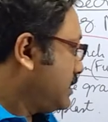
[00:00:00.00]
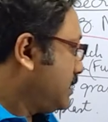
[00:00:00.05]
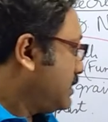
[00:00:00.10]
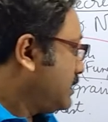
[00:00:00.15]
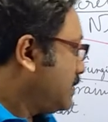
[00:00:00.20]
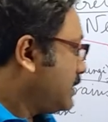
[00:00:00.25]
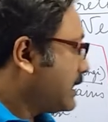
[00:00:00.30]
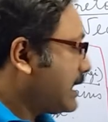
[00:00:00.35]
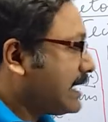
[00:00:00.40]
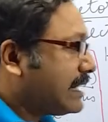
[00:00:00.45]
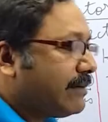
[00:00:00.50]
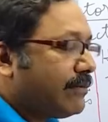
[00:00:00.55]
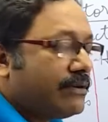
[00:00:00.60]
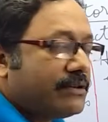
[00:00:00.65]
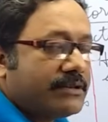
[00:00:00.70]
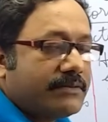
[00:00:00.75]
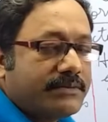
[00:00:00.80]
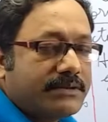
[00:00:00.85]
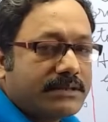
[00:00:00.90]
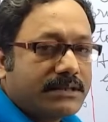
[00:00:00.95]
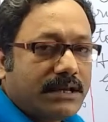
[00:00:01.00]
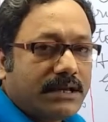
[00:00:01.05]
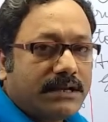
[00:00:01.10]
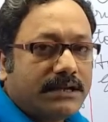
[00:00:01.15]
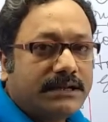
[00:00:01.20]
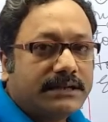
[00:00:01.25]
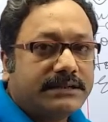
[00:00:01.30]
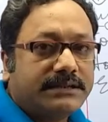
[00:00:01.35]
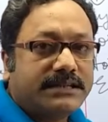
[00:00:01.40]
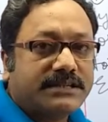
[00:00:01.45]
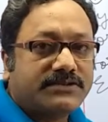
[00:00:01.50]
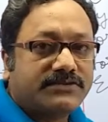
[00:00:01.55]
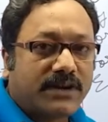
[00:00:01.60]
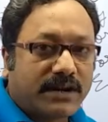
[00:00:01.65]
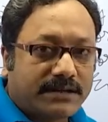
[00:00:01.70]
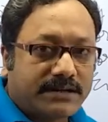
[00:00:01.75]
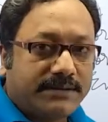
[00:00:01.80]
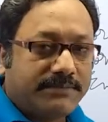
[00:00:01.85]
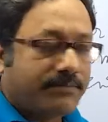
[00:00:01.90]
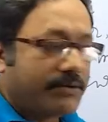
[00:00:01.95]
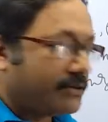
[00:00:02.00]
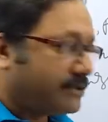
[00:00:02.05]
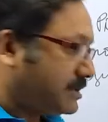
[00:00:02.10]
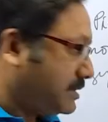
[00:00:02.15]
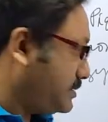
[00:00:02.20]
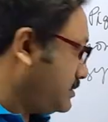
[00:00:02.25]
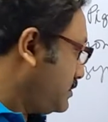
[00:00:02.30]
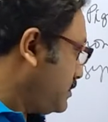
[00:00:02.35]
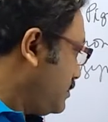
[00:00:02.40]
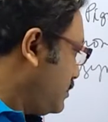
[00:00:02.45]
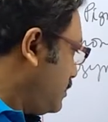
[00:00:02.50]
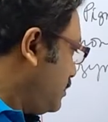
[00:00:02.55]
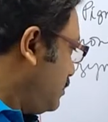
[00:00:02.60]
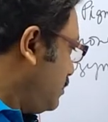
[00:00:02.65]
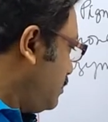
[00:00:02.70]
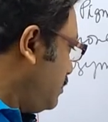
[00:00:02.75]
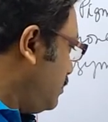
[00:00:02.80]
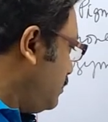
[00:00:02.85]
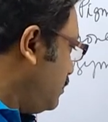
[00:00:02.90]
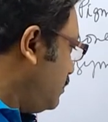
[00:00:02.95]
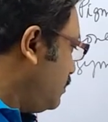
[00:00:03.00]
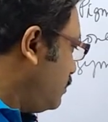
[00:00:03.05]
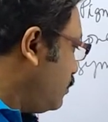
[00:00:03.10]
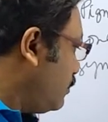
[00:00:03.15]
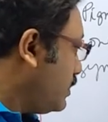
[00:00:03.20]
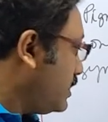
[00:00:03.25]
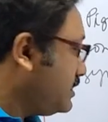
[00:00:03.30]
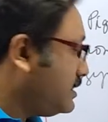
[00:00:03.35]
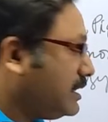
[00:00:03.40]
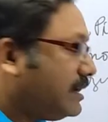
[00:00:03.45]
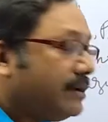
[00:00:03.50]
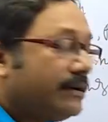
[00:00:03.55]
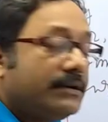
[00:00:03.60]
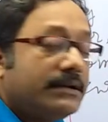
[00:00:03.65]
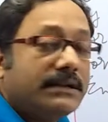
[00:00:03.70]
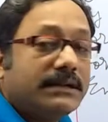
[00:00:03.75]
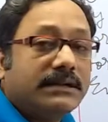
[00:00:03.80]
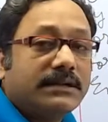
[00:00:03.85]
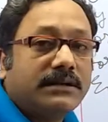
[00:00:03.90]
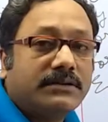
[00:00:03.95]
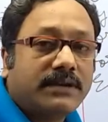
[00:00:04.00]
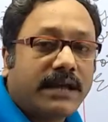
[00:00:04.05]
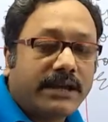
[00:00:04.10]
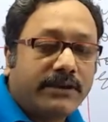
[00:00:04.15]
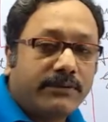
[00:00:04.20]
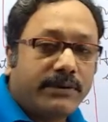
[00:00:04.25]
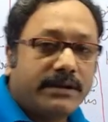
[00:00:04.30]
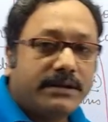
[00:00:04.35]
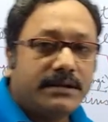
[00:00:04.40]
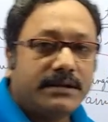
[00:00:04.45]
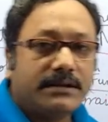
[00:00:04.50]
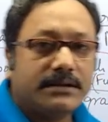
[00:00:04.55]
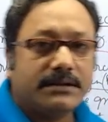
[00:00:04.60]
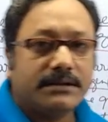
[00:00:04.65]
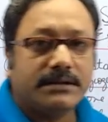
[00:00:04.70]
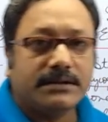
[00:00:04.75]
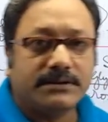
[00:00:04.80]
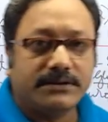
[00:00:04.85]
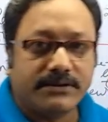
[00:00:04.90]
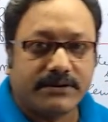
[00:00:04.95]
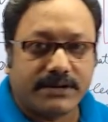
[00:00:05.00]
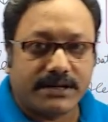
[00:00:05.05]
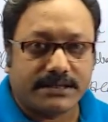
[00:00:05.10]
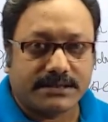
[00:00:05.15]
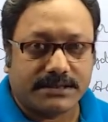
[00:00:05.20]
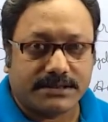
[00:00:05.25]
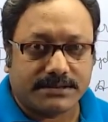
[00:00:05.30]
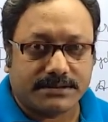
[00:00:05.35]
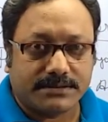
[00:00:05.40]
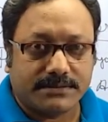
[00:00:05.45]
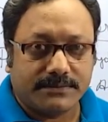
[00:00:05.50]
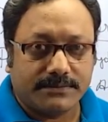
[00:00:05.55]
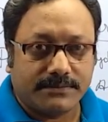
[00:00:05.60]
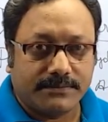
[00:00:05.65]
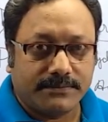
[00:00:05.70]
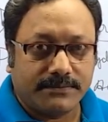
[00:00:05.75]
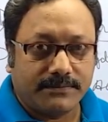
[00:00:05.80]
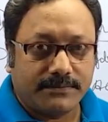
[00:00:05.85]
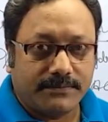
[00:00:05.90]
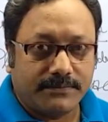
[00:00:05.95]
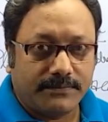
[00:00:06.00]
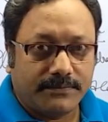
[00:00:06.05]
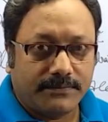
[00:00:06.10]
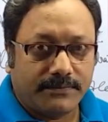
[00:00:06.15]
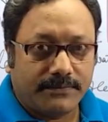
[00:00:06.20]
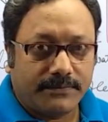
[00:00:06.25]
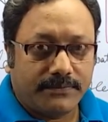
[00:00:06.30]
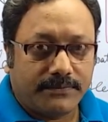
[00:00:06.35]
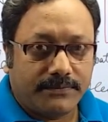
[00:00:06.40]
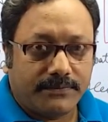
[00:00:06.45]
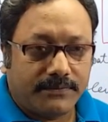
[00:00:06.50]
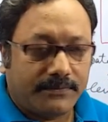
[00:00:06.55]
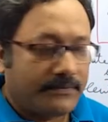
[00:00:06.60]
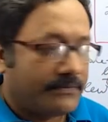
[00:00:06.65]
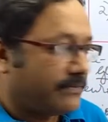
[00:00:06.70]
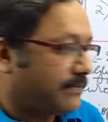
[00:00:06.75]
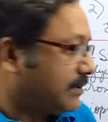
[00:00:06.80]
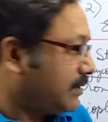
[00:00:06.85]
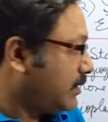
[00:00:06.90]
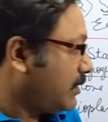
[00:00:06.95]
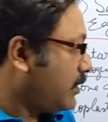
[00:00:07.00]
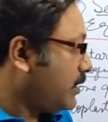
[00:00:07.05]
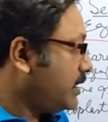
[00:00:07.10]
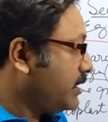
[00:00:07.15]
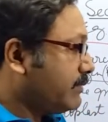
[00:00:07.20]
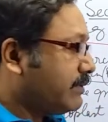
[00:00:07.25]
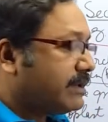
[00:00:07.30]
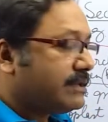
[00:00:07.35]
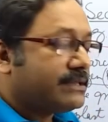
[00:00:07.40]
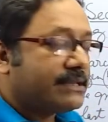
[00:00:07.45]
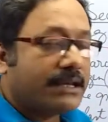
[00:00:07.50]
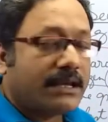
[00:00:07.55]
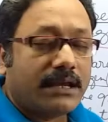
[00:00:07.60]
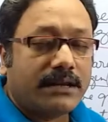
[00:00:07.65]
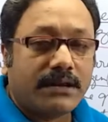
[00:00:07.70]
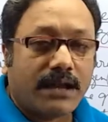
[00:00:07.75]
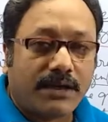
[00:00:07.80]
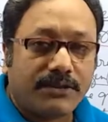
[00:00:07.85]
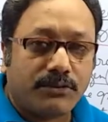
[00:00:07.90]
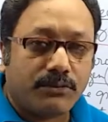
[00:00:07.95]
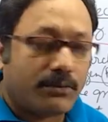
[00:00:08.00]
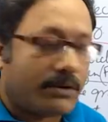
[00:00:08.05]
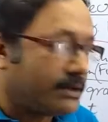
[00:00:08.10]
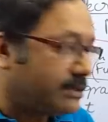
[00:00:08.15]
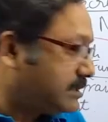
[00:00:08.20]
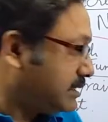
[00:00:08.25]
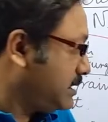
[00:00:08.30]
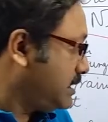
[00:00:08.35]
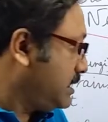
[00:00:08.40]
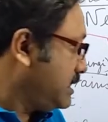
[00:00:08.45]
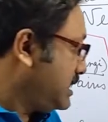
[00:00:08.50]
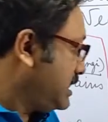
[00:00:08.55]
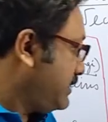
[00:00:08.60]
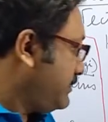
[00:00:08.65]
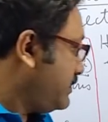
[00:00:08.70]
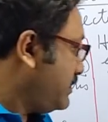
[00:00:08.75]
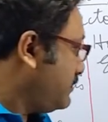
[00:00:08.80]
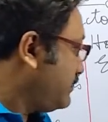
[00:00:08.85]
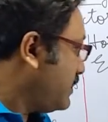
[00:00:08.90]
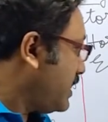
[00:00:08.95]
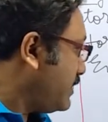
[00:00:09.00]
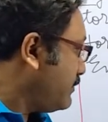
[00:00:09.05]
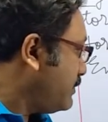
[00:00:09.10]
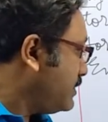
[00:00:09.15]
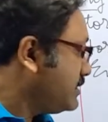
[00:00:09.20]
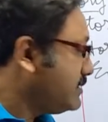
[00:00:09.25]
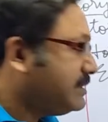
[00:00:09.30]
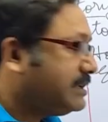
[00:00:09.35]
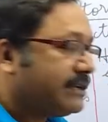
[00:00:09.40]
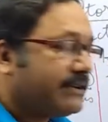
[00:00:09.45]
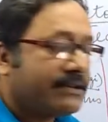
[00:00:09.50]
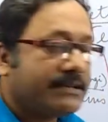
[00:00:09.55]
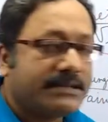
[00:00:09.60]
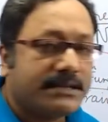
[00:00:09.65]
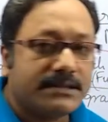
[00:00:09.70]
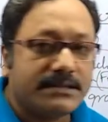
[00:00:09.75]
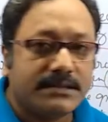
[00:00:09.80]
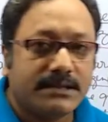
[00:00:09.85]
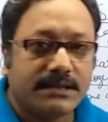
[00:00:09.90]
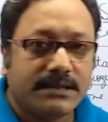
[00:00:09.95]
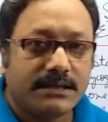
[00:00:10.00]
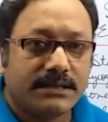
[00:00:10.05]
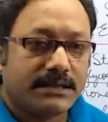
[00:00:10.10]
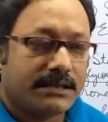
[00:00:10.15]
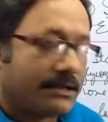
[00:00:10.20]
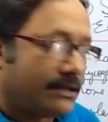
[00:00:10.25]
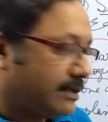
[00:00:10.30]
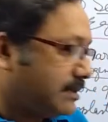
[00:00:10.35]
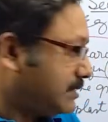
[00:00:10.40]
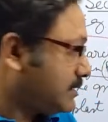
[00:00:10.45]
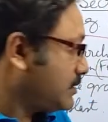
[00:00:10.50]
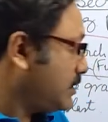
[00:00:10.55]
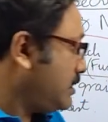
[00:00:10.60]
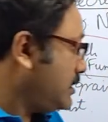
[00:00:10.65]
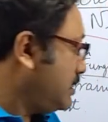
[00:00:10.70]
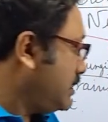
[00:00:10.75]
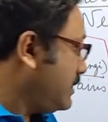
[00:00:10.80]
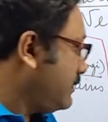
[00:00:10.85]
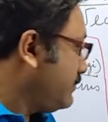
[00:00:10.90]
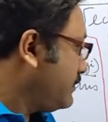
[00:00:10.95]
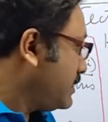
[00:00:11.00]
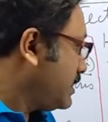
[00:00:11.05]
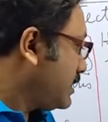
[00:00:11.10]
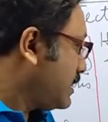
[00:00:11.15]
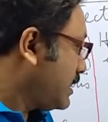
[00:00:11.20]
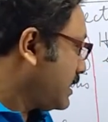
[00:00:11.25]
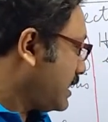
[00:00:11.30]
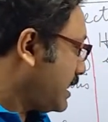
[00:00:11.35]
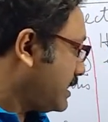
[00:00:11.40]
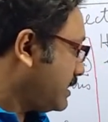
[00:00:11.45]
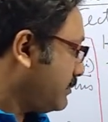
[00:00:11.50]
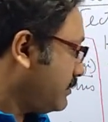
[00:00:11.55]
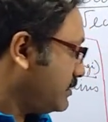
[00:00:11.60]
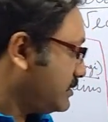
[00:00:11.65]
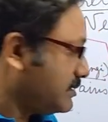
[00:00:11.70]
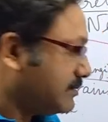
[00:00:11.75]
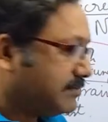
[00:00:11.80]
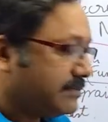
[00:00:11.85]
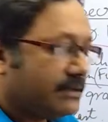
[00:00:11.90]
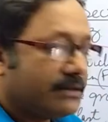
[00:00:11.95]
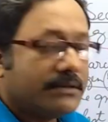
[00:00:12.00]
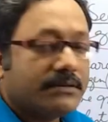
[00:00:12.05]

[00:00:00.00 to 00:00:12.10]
The catabolism is the destructive process where the dry weight decreases, or you can say in other words, if the dry weight decreases, it is called the catabolism.